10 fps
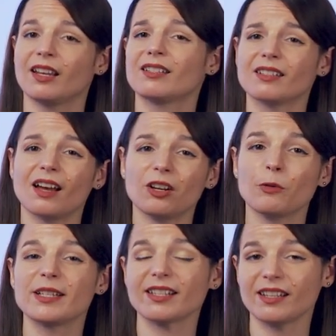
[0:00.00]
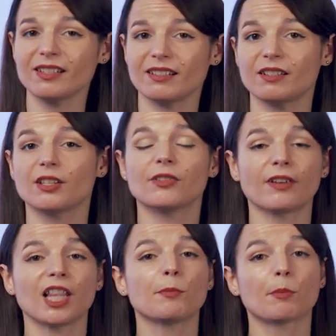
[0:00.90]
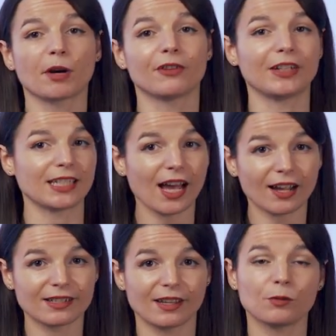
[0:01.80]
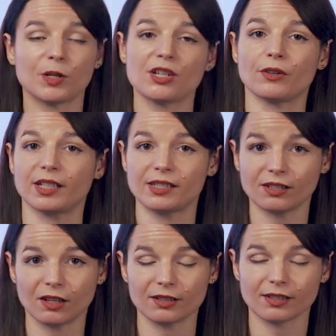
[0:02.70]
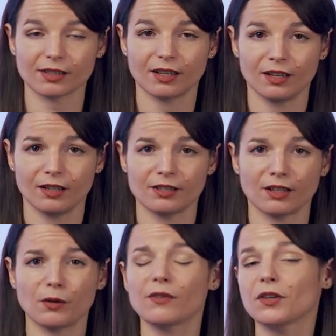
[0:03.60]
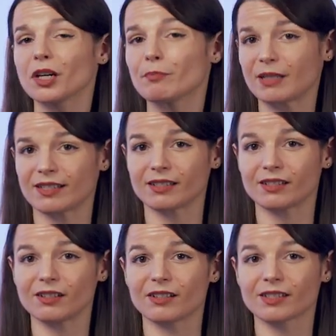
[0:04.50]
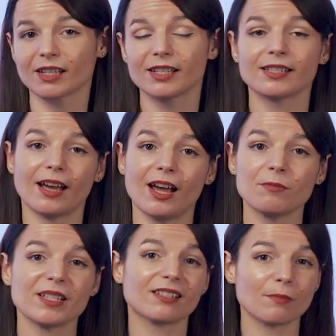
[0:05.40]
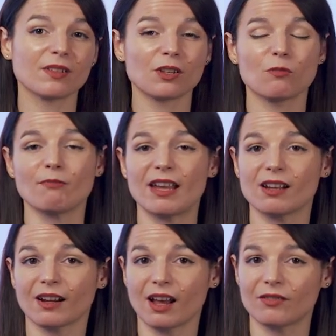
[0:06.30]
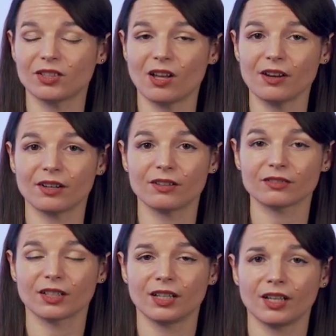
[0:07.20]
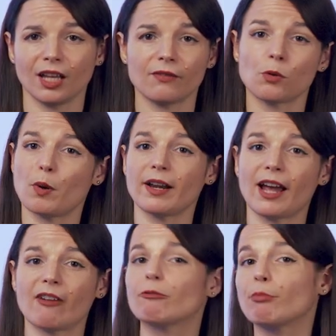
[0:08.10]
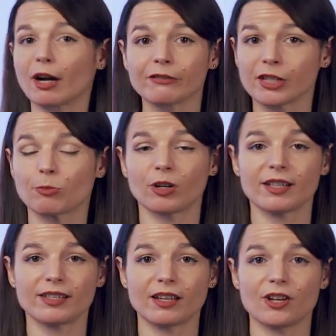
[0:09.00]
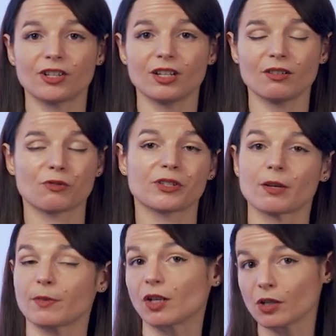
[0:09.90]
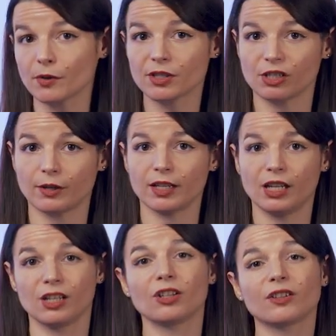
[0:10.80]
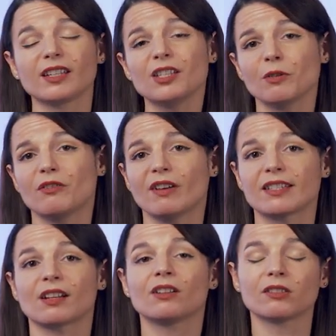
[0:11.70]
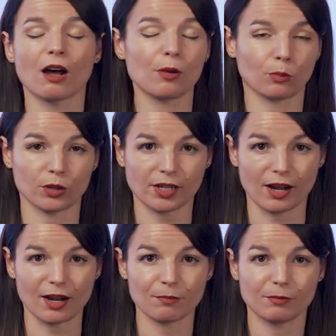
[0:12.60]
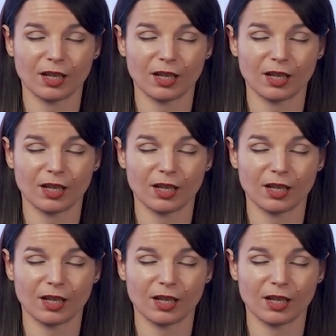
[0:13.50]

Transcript: it's not always easy to develop a perfect accent when you're an adult. So if you're a busy adult, time is something you may not have a lot of. If you want to have perfect pronunciation or something close to it, you'll need to invest a lot more time.